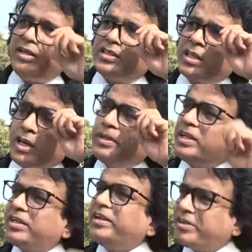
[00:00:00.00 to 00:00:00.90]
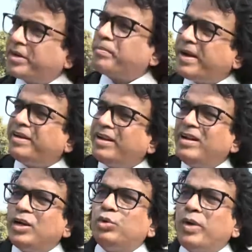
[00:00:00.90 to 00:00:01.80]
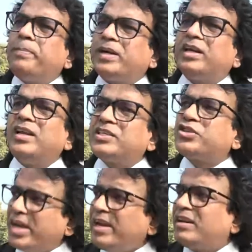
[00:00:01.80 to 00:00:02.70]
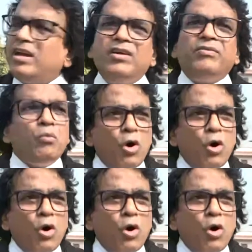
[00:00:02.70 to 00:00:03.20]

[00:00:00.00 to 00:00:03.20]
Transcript: a discriminatory treatment to a particular state?